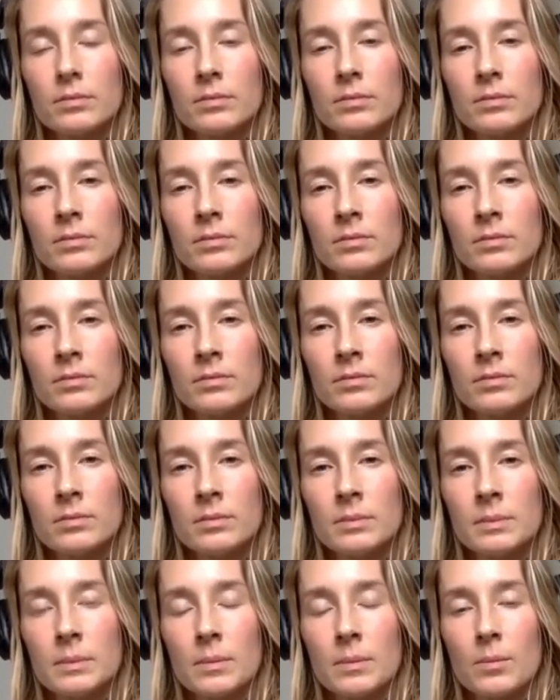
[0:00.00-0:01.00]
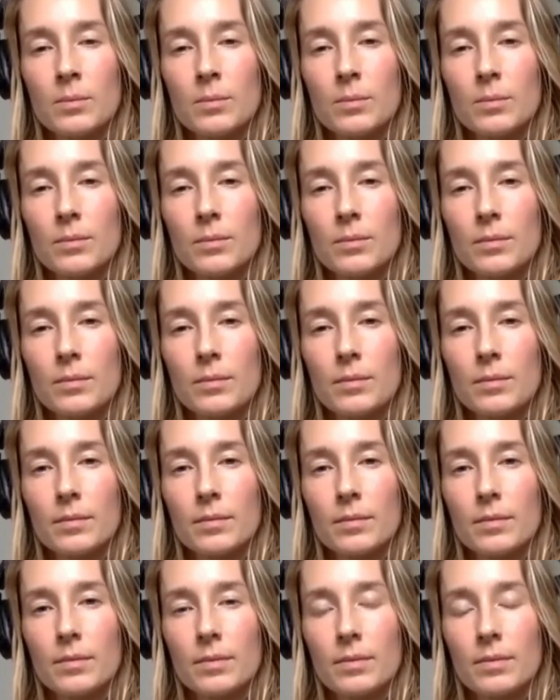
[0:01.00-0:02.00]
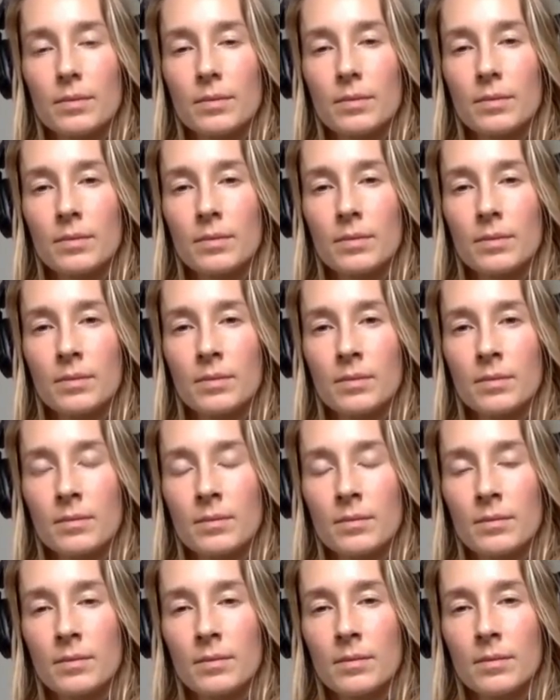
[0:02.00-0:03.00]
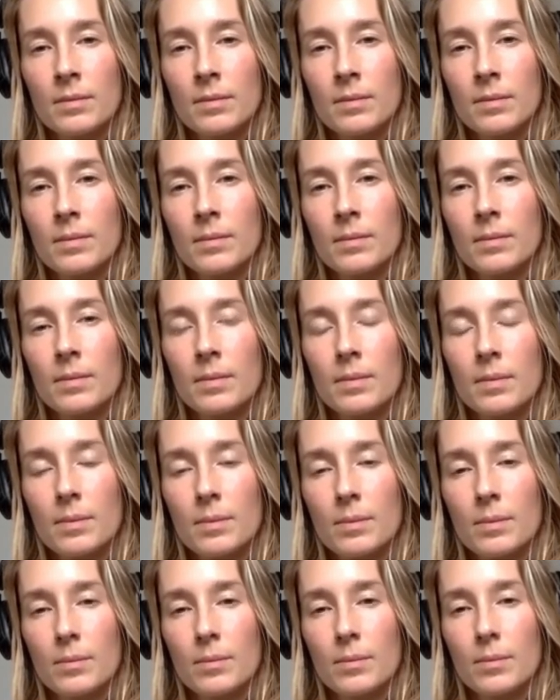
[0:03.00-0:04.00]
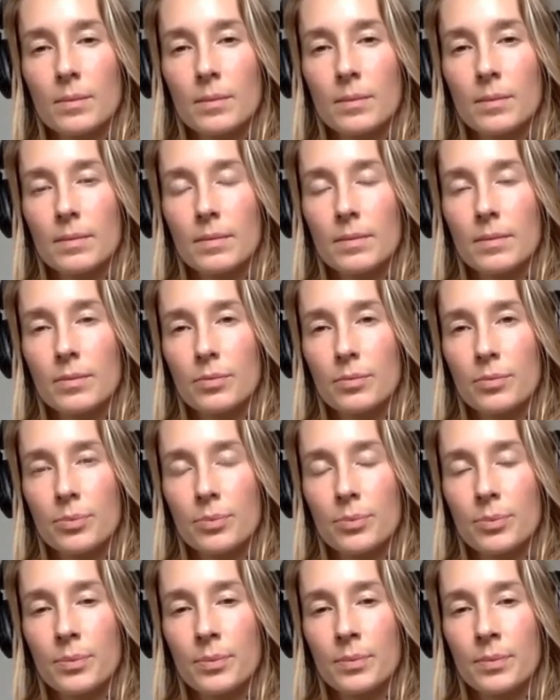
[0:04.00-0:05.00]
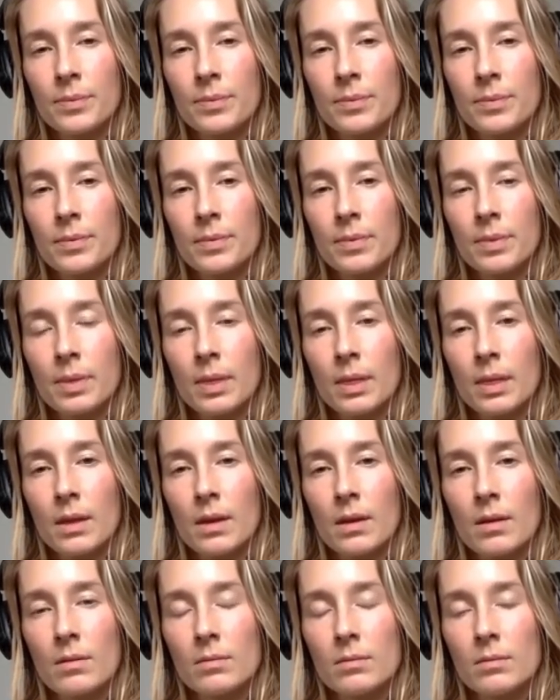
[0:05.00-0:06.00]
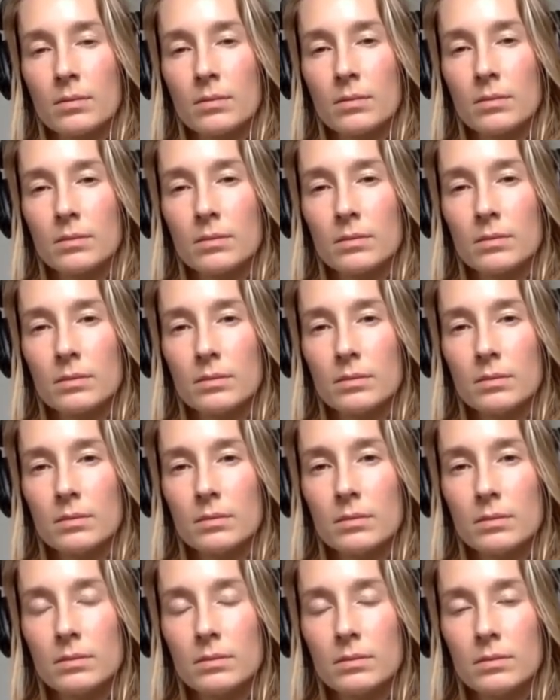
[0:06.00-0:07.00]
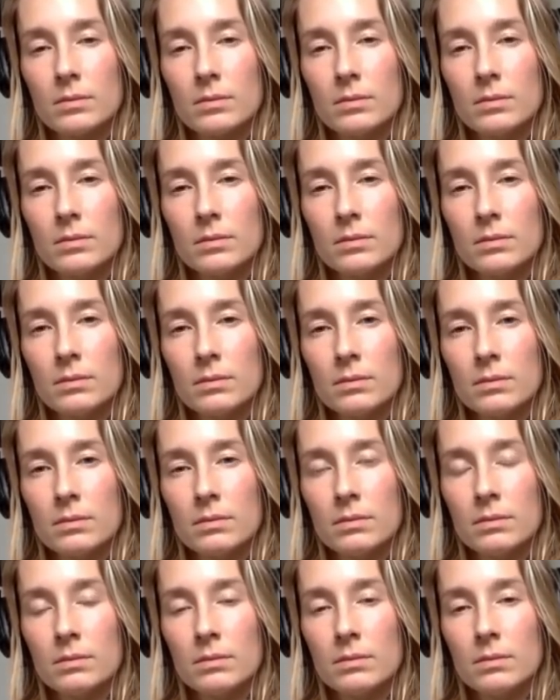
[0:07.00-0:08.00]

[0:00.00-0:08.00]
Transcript: The person shown says nothing.